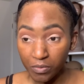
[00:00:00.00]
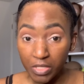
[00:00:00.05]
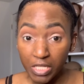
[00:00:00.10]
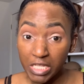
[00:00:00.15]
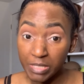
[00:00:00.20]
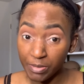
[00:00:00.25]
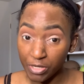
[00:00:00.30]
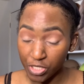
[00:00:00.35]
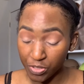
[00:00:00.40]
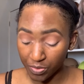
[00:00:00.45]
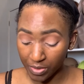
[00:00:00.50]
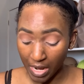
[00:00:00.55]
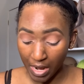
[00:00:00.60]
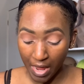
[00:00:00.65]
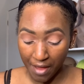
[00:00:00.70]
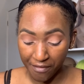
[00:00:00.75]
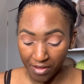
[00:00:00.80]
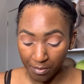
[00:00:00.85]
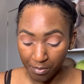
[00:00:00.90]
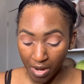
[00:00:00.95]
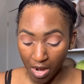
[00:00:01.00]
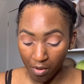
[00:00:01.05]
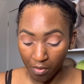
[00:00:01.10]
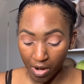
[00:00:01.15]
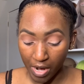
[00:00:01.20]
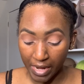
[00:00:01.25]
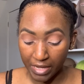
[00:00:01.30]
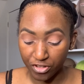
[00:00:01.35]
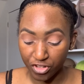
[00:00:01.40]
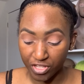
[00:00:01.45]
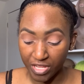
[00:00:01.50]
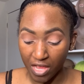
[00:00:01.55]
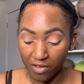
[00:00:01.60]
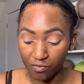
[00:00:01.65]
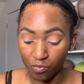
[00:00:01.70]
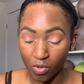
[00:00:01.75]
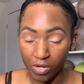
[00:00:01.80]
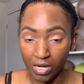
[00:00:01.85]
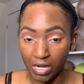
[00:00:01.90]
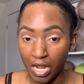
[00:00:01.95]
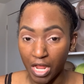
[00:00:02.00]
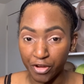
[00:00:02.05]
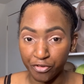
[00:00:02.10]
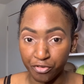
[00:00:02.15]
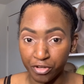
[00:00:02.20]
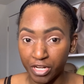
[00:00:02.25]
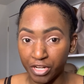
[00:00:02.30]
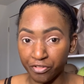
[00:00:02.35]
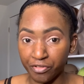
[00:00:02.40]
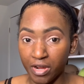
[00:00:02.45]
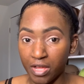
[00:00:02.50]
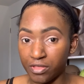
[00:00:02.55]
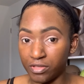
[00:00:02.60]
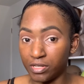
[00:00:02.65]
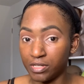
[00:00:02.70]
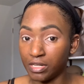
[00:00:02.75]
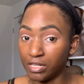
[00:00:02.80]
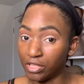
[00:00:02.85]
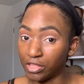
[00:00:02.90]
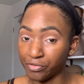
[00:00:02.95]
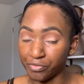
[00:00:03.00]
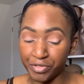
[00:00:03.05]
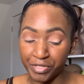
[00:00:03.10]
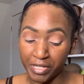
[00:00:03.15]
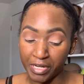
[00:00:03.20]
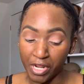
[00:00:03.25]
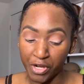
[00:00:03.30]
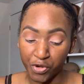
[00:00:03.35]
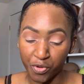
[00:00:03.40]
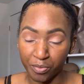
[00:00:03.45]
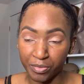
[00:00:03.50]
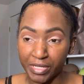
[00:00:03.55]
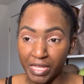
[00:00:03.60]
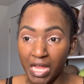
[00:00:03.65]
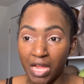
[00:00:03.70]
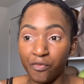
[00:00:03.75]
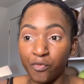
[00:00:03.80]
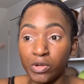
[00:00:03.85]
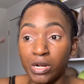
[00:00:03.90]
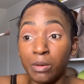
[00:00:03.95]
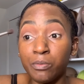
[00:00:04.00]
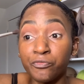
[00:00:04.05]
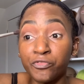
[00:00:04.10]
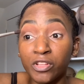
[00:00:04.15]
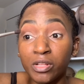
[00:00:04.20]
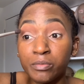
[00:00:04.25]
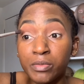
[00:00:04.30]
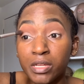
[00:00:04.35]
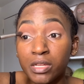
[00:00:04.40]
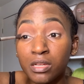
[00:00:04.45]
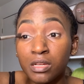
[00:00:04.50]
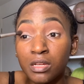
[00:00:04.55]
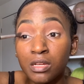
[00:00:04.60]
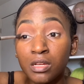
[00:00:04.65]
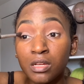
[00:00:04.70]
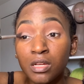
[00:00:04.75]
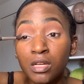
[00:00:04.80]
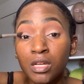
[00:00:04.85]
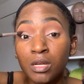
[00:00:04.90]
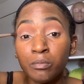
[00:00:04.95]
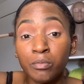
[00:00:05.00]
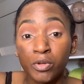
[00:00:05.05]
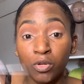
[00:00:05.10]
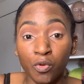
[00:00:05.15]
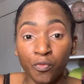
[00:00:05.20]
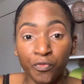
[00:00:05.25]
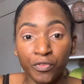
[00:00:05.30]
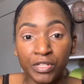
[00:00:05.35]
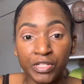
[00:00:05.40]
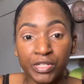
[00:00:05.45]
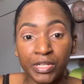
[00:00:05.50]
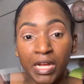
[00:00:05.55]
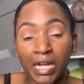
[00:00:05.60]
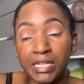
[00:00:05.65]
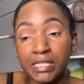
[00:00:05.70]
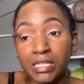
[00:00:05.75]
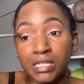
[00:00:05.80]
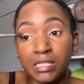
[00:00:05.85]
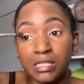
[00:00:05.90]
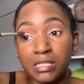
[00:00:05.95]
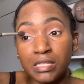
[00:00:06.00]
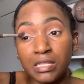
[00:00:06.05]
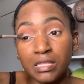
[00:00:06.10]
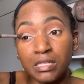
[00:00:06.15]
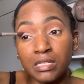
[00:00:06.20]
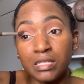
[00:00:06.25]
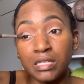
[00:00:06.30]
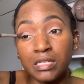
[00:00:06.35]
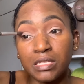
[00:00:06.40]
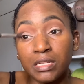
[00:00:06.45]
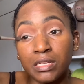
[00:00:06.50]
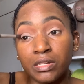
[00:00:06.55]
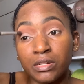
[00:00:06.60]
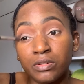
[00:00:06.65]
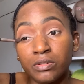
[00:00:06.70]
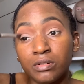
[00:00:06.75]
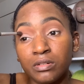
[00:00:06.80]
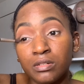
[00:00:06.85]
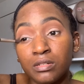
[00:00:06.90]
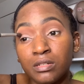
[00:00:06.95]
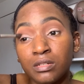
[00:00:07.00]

Especially without having power. I can just have one light running rather than the three that I normally have when I'm filming. But hopefully you guys can see the detail.